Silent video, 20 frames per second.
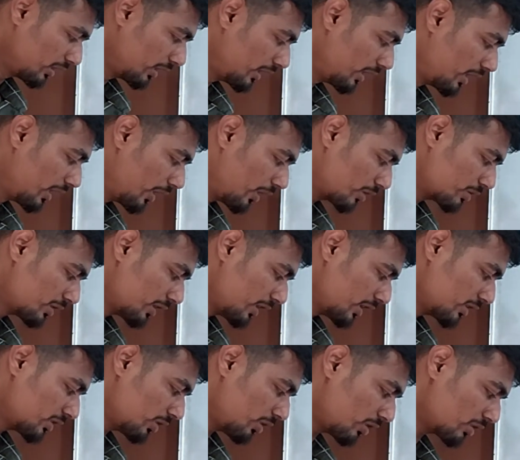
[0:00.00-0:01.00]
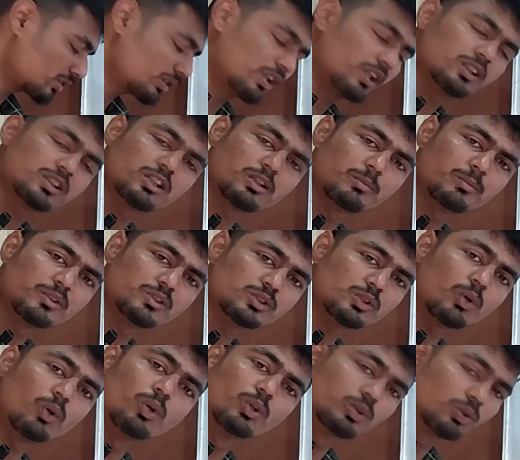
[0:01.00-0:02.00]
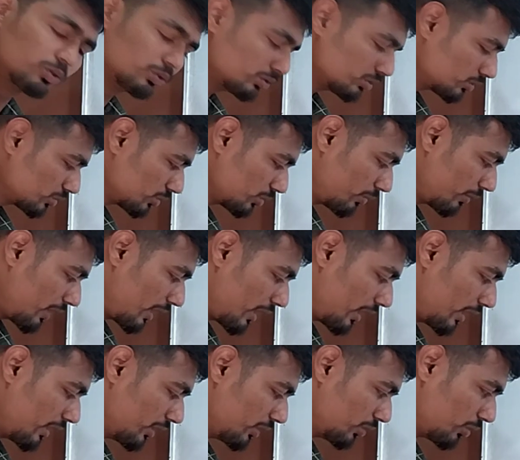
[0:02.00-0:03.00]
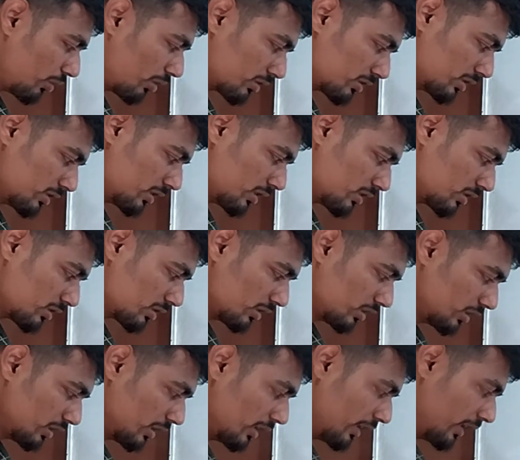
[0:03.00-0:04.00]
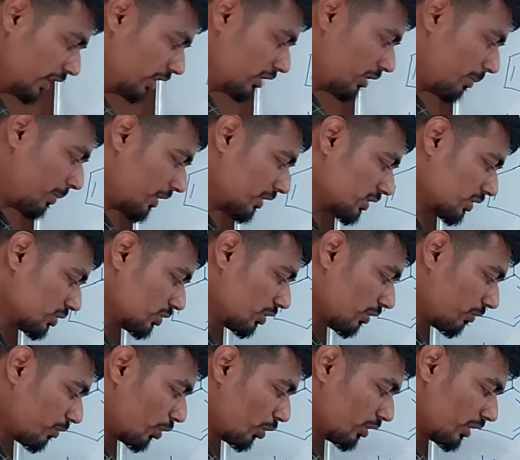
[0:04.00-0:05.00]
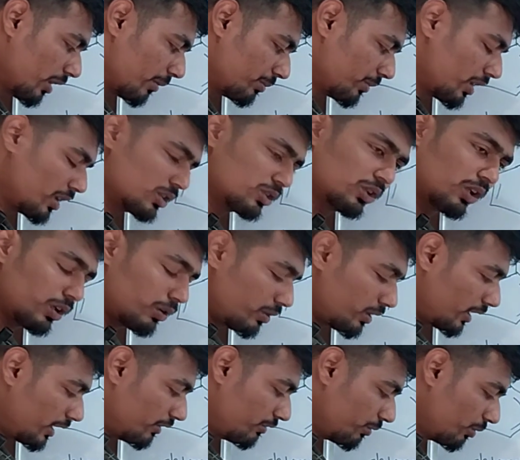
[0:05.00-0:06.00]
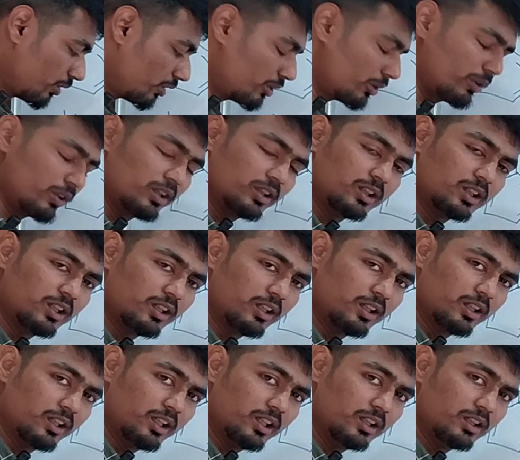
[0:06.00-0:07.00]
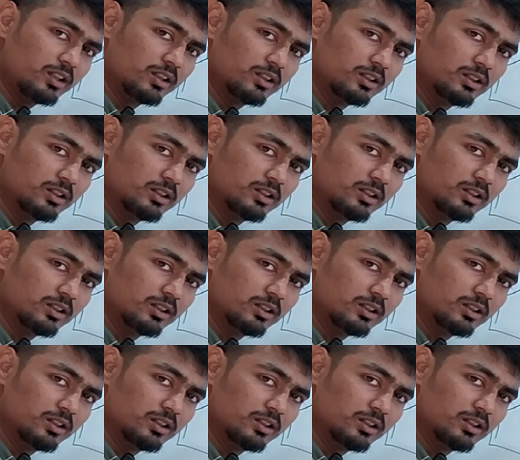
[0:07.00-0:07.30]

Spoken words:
Oxidation means O2. So we are adding 2 oxygens in the presence of co-naphthenate solvent at 423